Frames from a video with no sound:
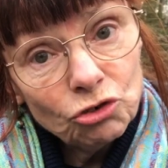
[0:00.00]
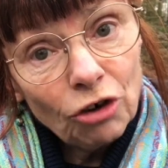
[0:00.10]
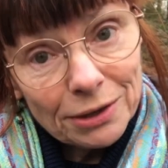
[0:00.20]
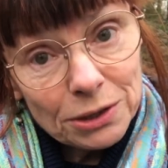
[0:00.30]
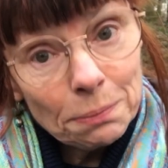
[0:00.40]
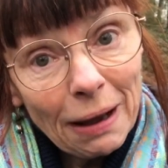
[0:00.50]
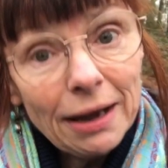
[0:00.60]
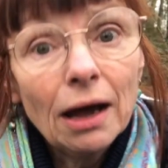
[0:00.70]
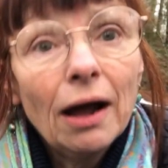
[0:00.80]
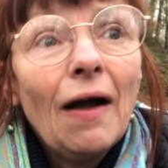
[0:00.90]

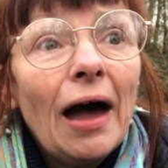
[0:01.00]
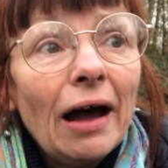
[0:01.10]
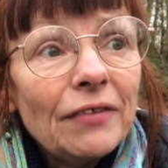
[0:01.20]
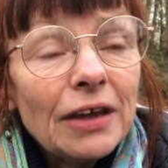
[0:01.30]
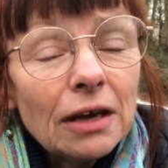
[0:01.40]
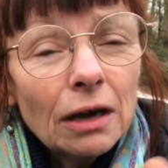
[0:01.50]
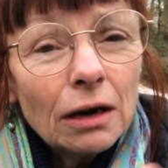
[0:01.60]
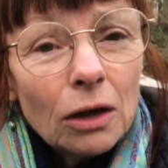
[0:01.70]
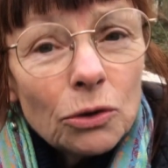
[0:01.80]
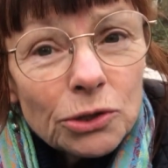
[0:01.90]
transpire, and they can
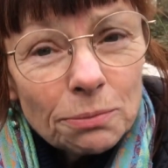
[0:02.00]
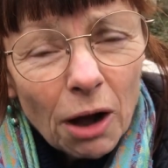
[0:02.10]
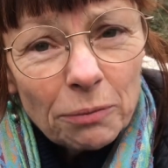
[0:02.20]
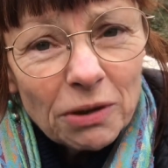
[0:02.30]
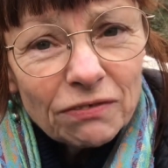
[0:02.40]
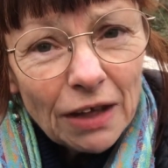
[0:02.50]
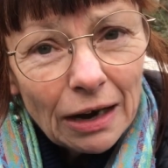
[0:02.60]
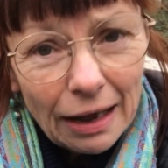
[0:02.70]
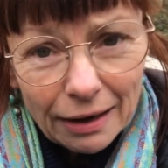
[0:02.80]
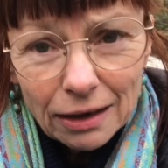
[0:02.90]
close them up if
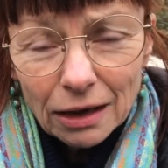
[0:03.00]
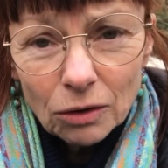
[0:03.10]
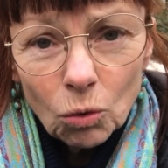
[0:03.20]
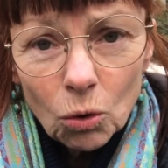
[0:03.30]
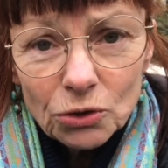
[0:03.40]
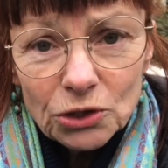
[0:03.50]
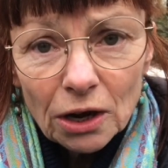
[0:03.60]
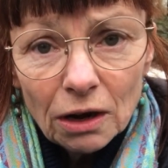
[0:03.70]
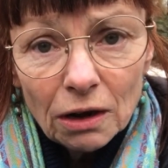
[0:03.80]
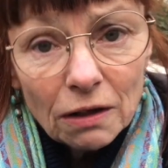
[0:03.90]
they're lacking in
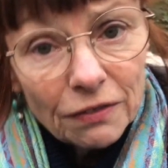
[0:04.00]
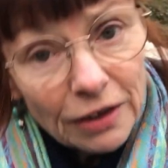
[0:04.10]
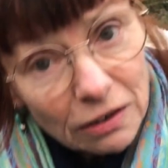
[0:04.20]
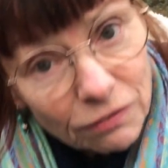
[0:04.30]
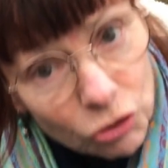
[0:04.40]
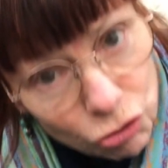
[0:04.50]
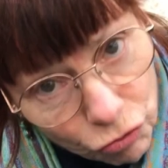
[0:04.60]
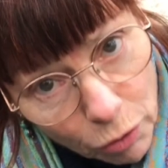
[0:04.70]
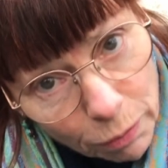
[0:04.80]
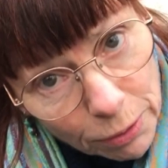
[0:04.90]
water. They even
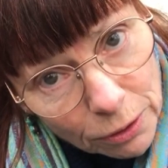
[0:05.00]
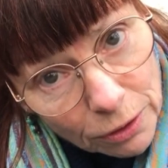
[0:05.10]
droop